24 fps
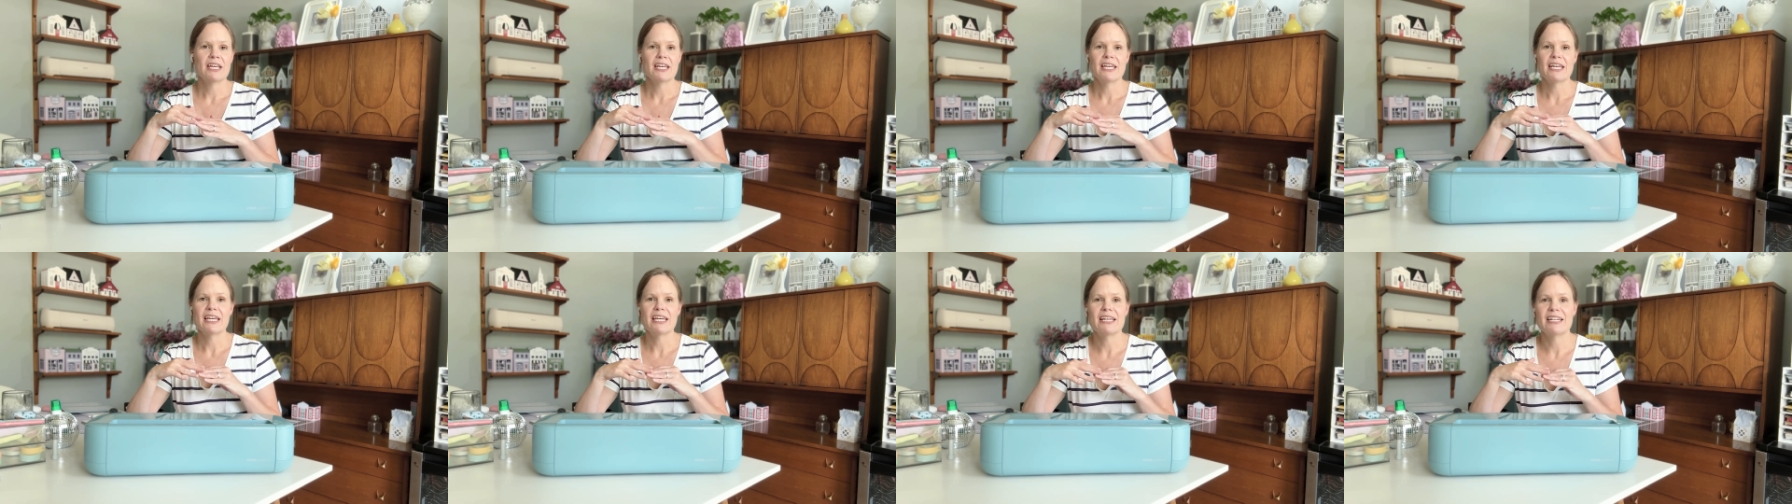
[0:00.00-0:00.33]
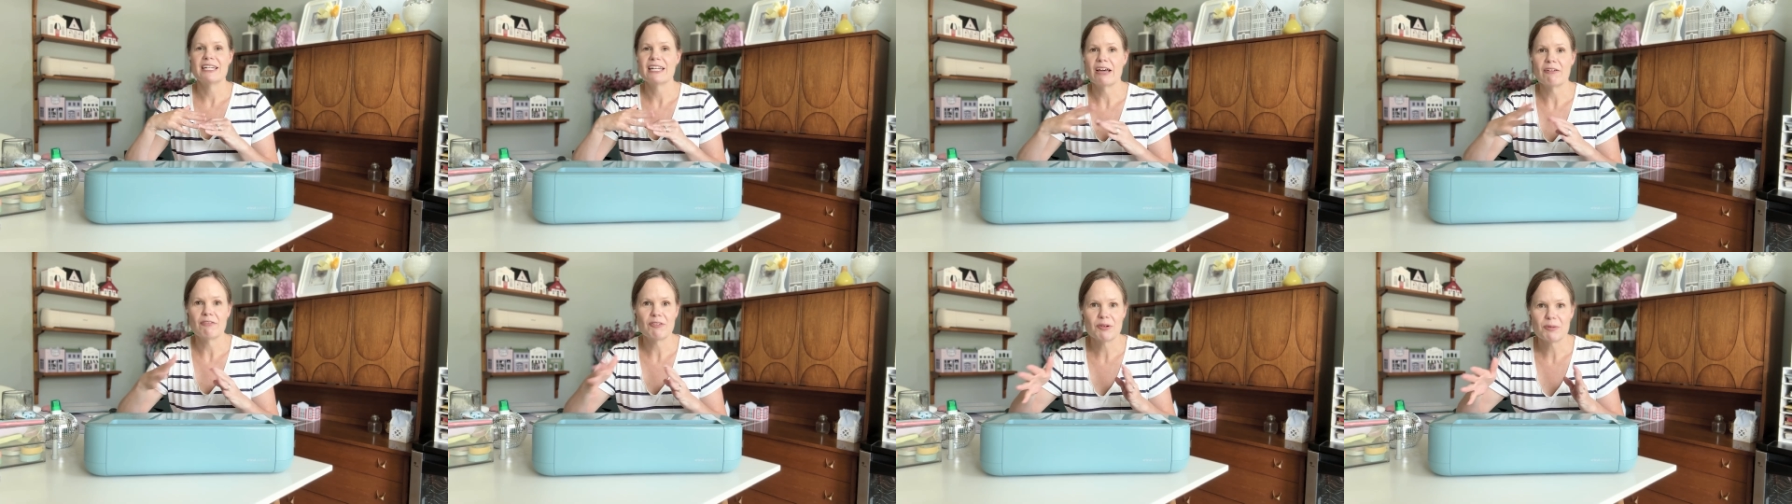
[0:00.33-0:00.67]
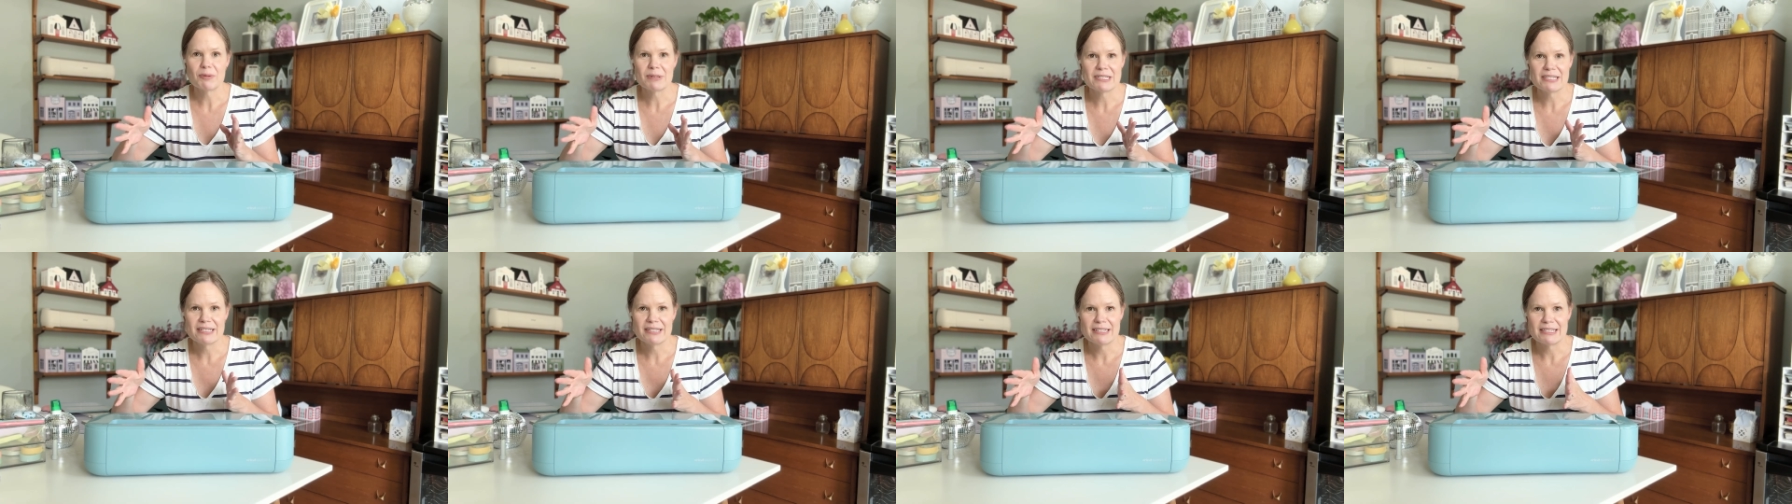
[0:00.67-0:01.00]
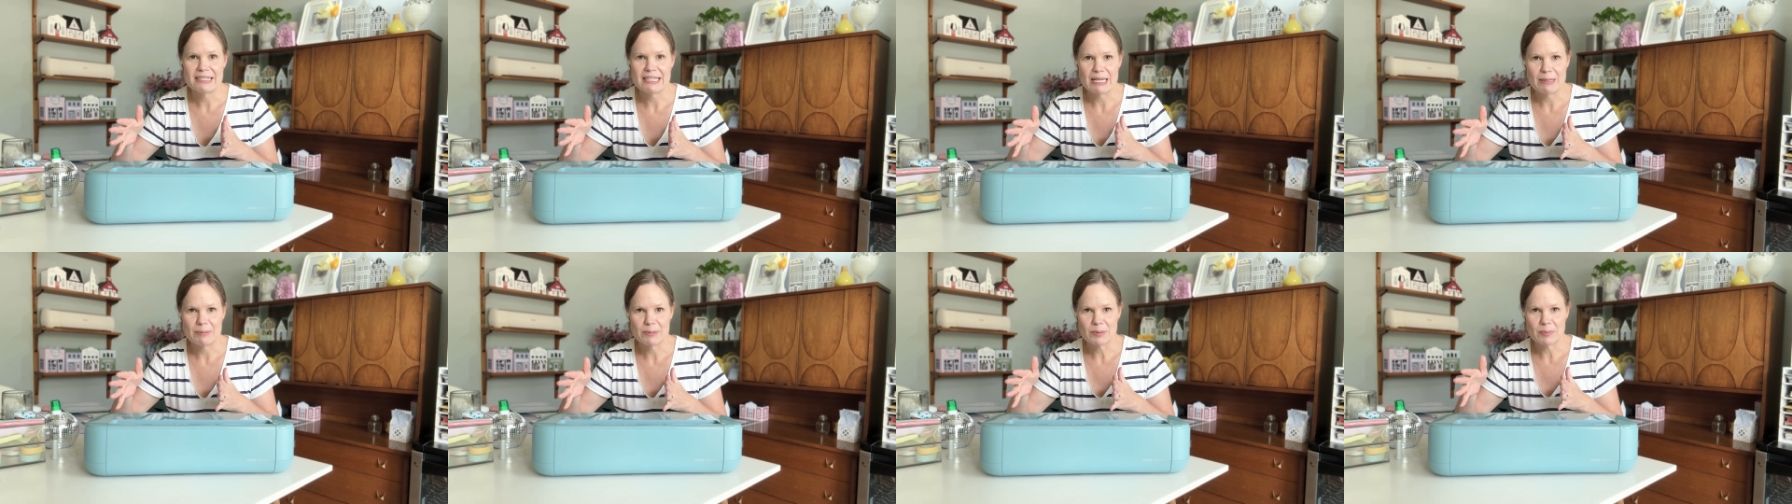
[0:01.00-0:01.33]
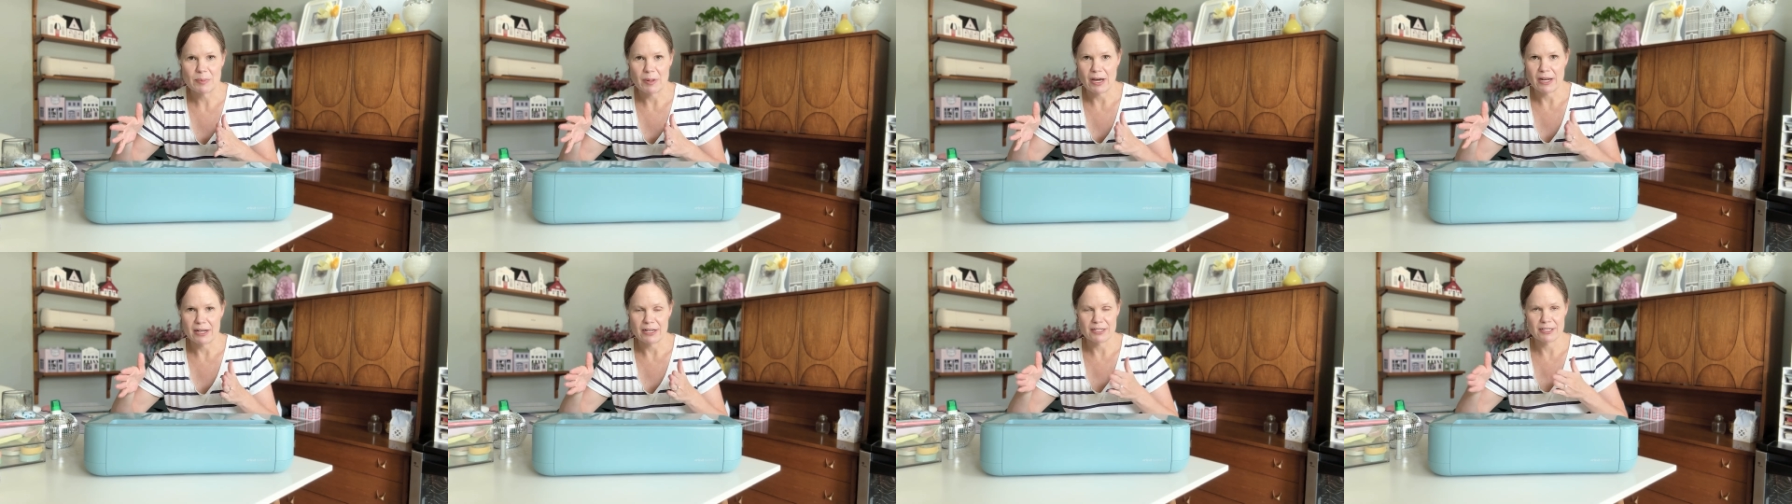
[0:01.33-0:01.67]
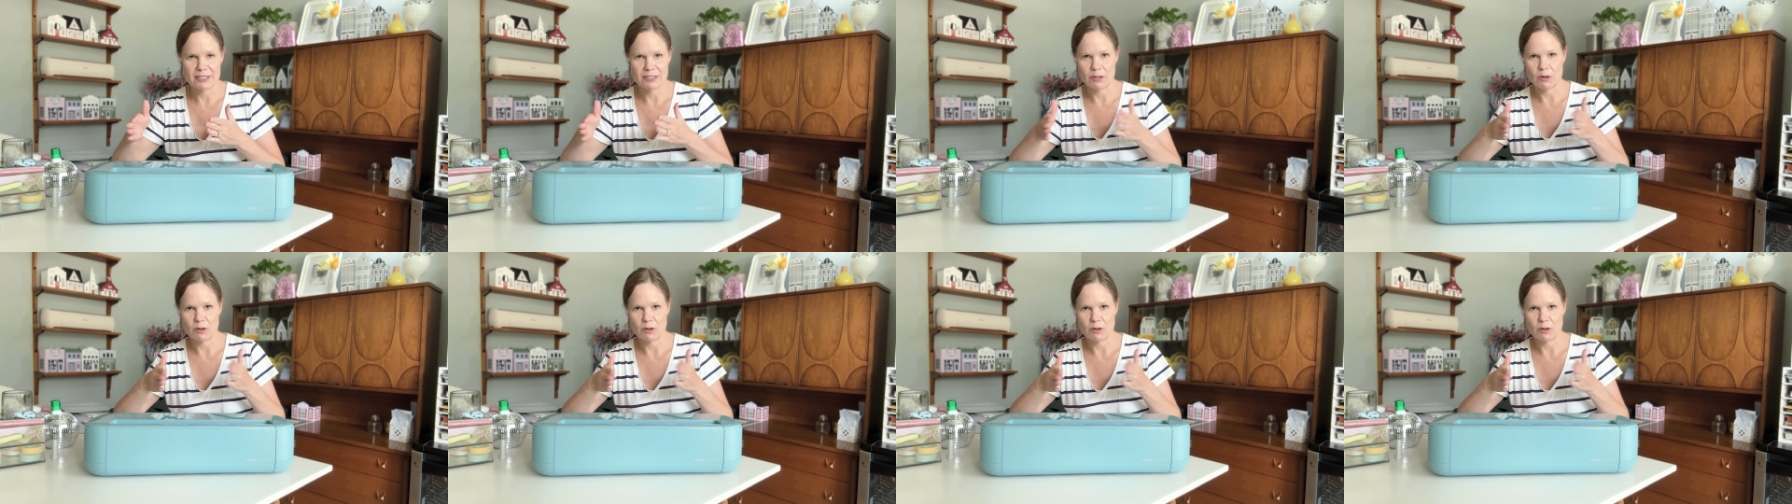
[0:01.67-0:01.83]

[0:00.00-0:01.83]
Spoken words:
it never was in the same spot. It just